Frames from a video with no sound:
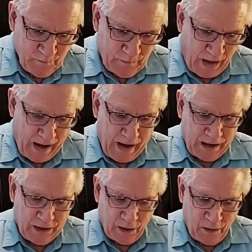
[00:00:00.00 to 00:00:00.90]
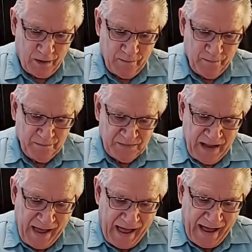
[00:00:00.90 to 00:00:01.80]
Thank you, Lord.
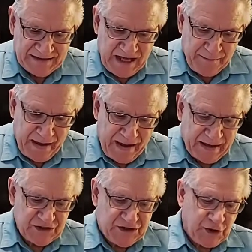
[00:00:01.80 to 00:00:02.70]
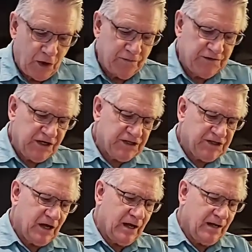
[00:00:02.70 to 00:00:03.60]
As a man serves his
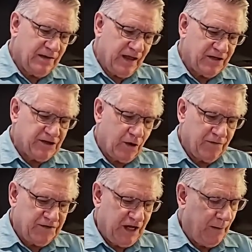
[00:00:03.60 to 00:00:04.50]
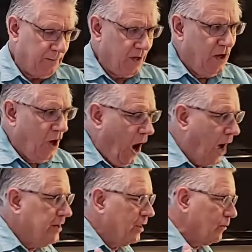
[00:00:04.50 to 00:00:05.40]
son that serves him.
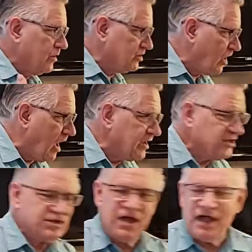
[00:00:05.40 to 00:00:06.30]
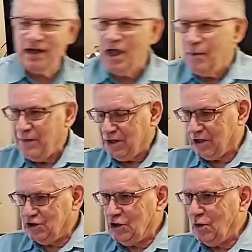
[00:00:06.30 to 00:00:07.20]
In other words, God is saying,
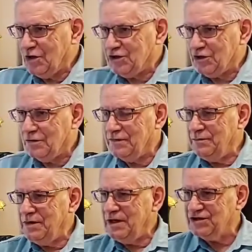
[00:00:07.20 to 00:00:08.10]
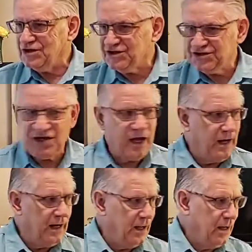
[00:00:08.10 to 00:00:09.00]
because you are serving me as a
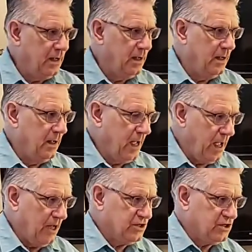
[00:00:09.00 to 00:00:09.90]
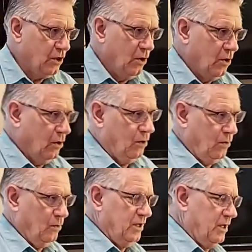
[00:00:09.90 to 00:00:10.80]
son.
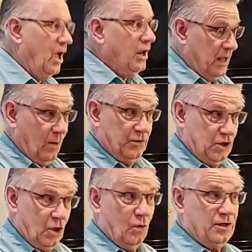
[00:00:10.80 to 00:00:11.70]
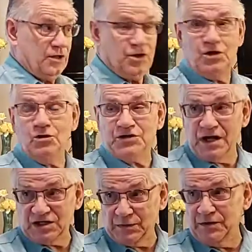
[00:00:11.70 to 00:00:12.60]
S-O-N. Now, when you go into the New
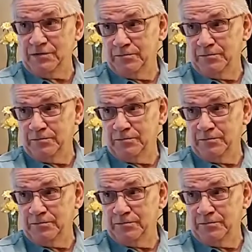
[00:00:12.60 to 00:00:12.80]
Testament,